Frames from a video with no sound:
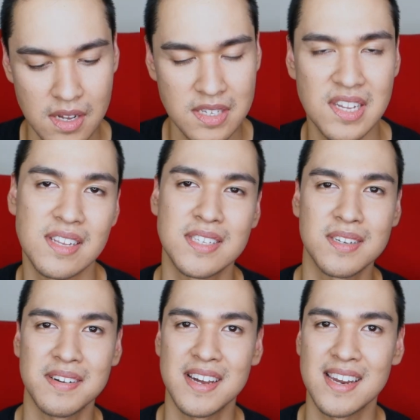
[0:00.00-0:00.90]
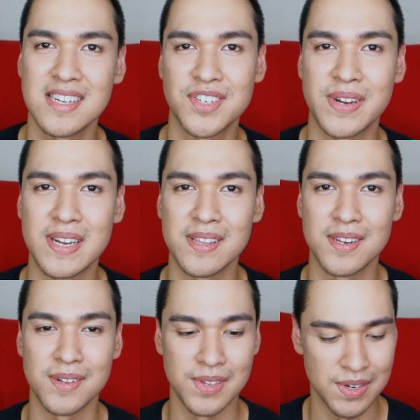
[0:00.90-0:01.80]
So let's go ahead and try a
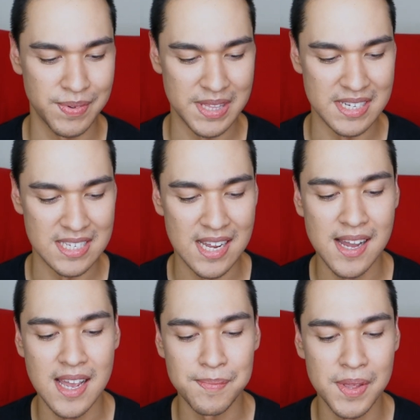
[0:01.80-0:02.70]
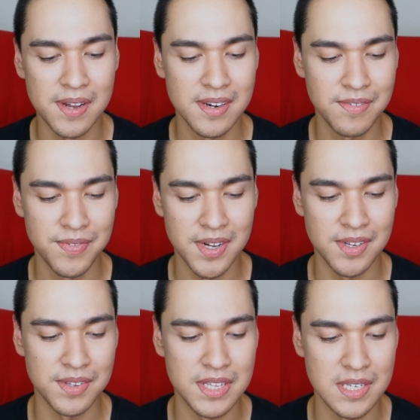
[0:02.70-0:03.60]
little look with this. I am not gonna
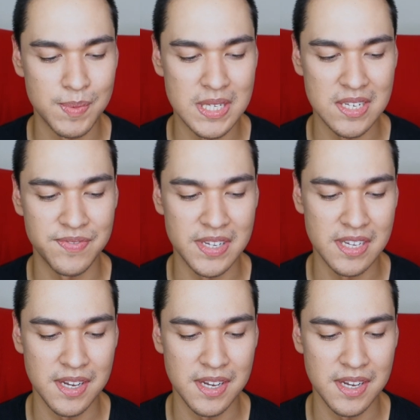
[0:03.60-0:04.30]
follow this specific